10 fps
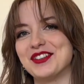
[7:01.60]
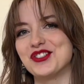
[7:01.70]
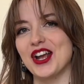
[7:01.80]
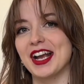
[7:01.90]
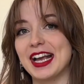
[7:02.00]
in
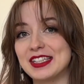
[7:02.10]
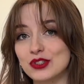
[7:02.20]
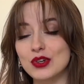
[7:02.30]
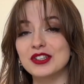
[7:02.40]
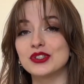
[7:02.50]
check, a
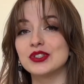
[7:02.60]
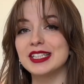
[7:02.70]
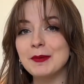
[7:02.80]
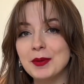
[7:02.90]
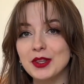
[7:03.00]
structure
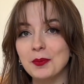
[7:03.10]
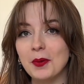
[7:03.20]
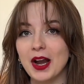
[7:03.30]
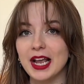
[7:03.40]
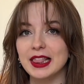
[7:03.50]
deep in the
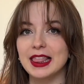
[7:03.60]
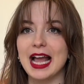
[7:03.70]
brain